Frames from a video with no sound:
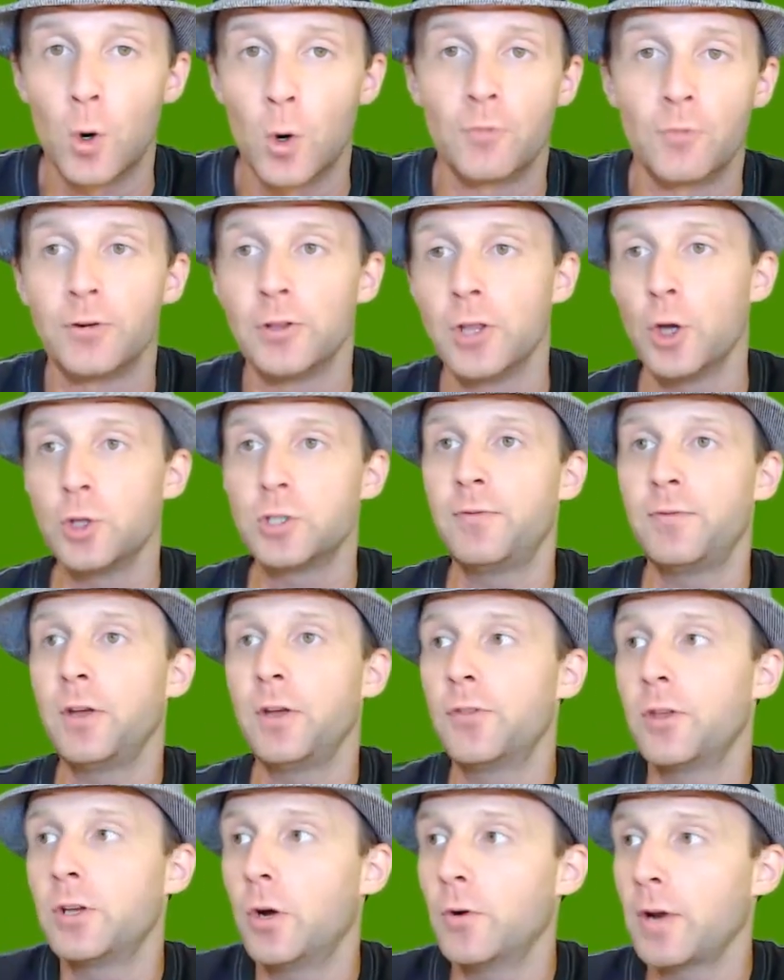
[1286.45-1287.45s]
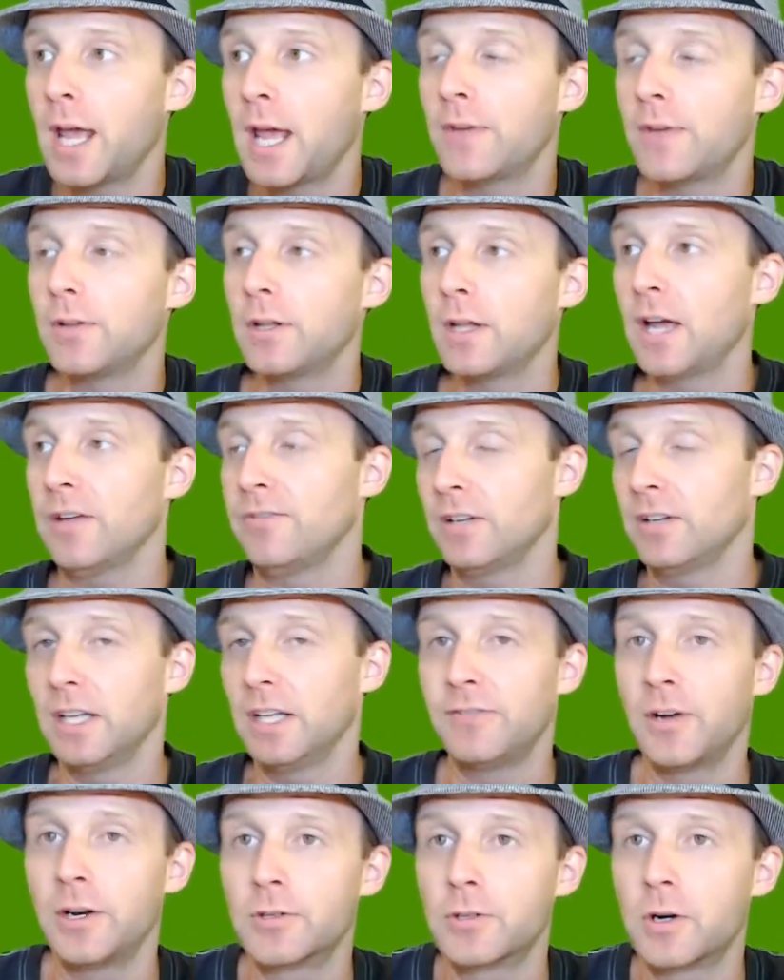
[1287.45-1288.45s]
Or for those of you that don't have a life
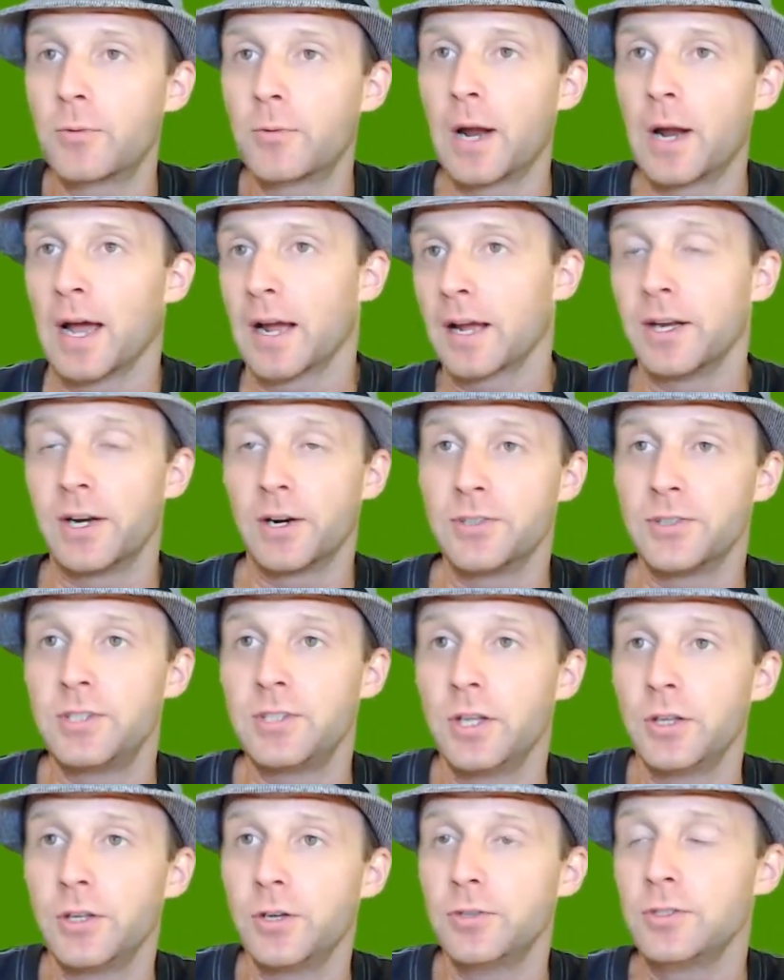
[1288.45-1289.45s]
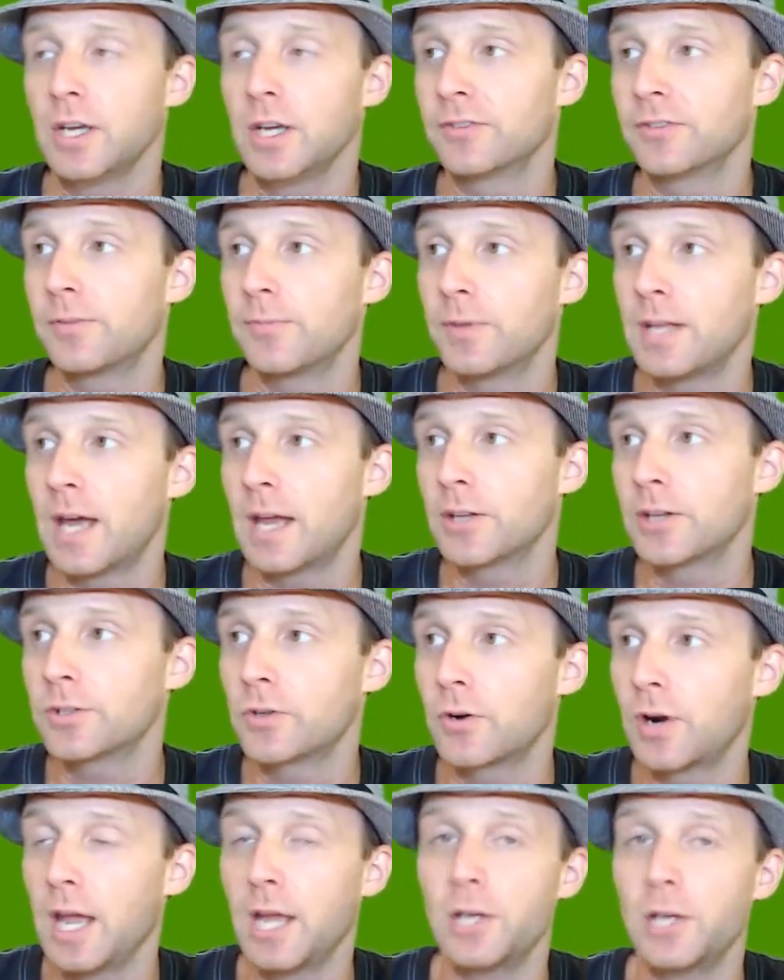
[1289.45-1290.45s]
and live under a rock and are still using it from the
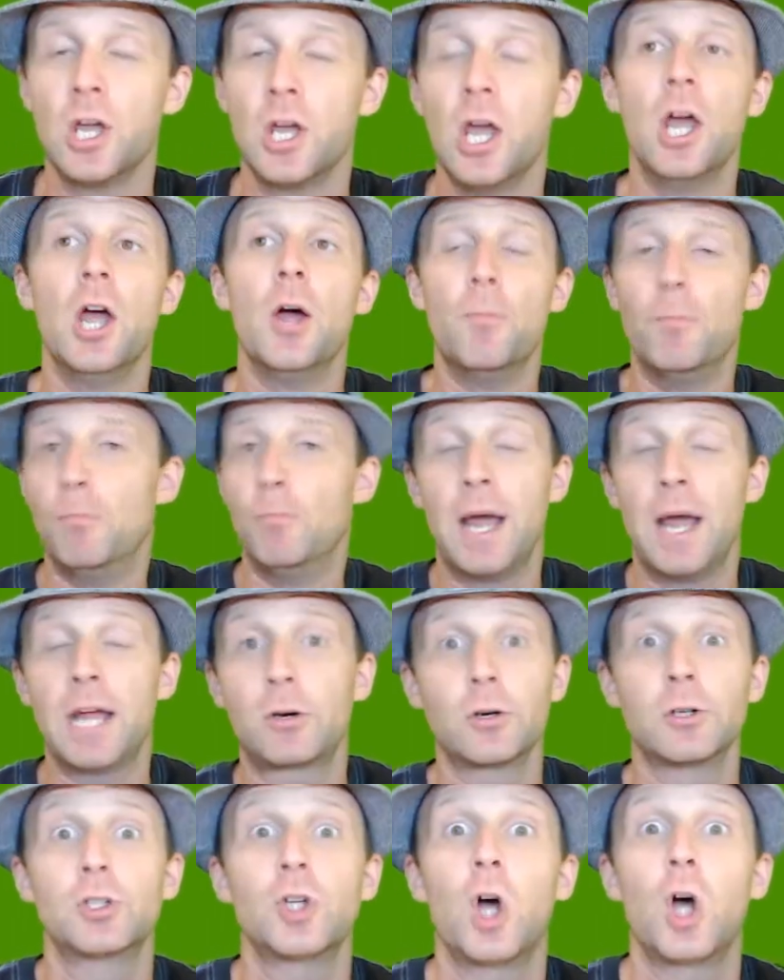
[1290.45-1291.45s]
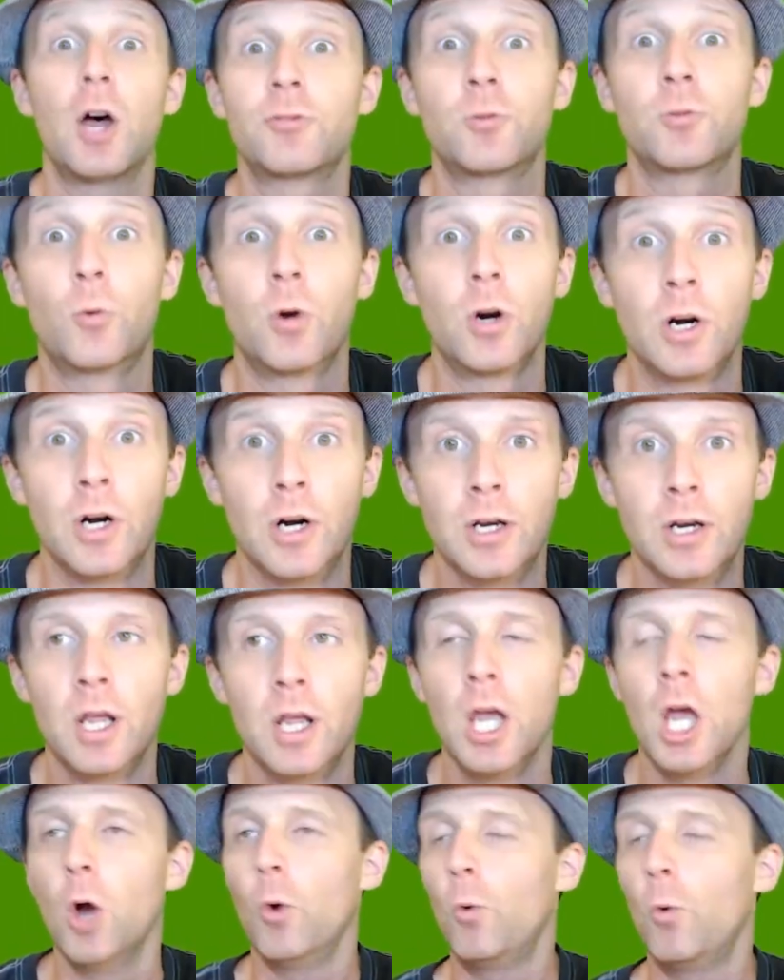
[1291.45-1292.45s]
dinosaur age, Microsoft Word.